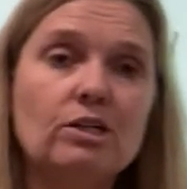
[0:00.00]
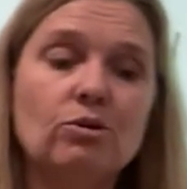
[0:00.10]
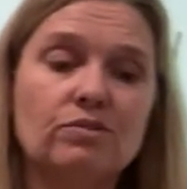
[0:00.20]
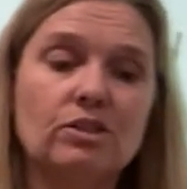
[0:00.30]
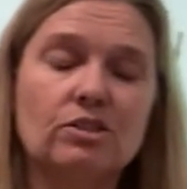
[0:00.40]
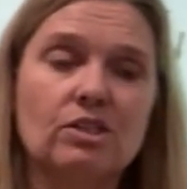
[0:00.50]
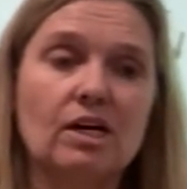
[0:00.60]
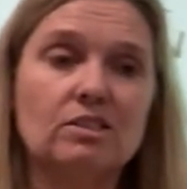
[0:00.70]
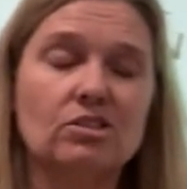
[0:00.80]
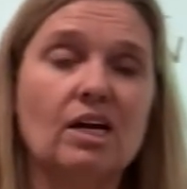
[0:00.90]
You have to
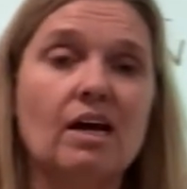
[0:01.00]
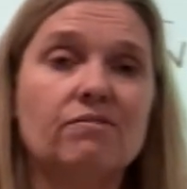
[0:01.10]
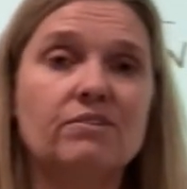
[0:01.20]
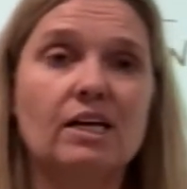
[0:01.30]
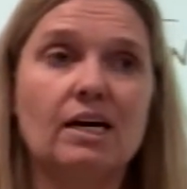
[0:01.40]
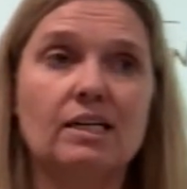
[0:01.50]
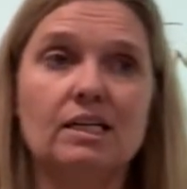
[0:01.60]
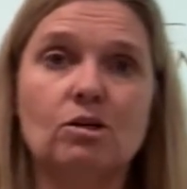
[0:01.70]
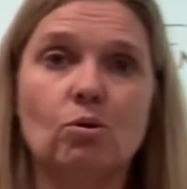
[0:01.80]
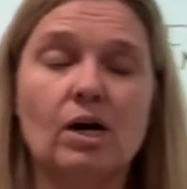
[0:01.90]
decide, does F net
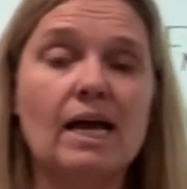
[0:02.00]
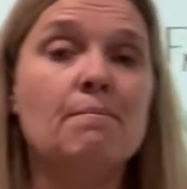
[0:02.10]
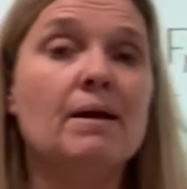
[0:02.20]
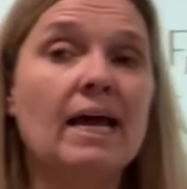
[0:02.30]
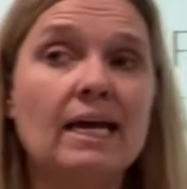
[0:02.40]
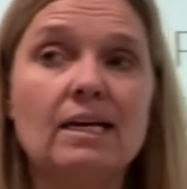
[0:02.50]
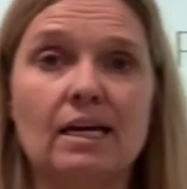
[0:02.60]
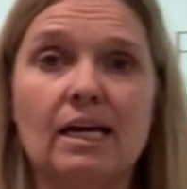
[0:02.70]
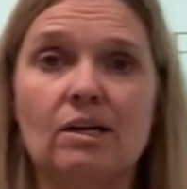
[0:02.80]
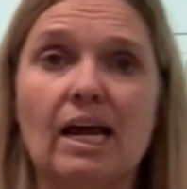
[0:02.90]
equal MA
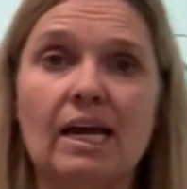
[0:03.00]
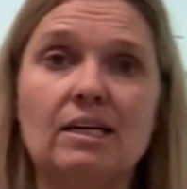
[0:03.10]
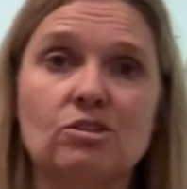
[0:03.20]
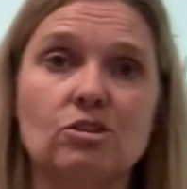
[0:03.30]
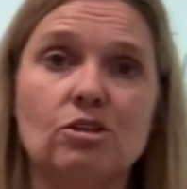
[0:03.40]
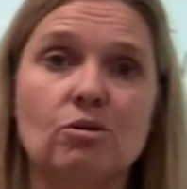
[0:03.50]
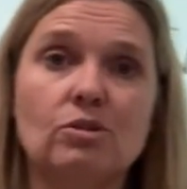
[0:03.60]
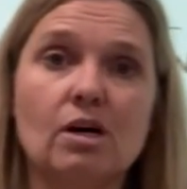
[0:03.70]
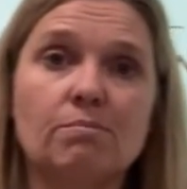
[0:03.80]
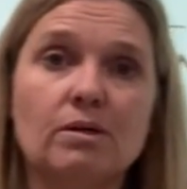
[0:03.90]
and A is a known
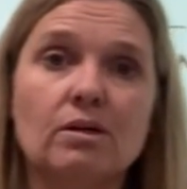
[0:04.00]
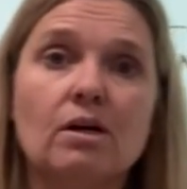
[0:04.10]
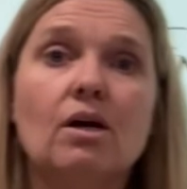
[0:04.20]
number,